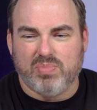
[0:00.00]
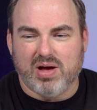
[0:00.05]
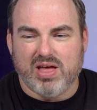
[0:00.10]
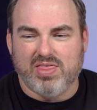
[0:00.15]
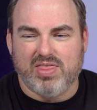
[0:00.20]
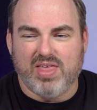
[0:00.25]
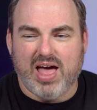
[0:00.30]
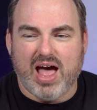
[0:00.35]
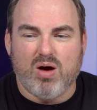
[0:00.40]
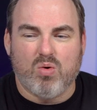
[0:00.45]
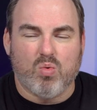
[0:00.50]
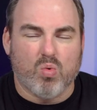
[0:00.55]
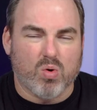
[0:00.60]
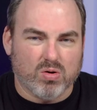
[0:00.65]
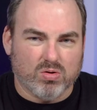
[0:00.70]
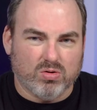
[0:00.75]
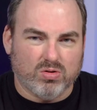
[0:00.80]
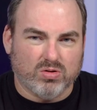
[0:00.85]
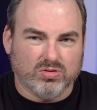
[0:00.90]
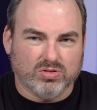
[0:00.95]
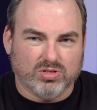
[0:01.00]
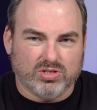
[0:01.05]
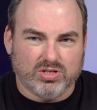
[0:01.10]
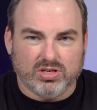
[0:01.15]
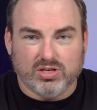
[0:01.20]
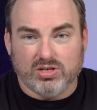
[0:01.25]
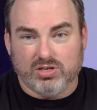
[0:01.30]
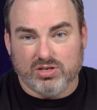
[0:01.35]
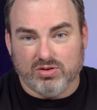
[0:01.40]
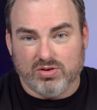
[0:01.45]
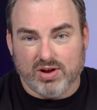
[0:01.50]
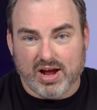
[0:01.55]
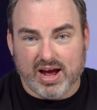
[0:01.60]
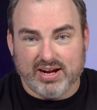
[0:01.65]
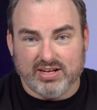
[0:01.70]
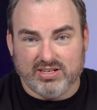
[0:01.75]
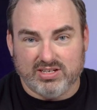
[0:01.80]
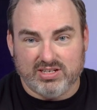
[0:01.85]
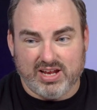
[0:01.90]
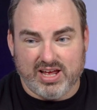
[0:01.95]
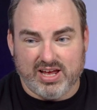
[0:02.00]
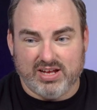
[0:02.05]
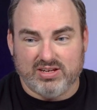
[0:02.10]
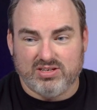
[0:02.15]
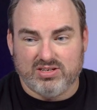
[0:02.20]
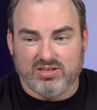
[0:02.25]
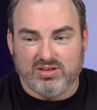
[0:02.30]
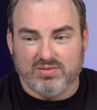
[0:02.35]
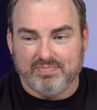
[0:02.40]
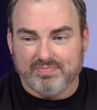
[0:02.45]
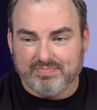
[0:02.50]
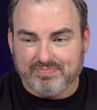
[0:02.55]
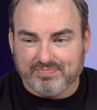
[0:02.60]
by that world's United States.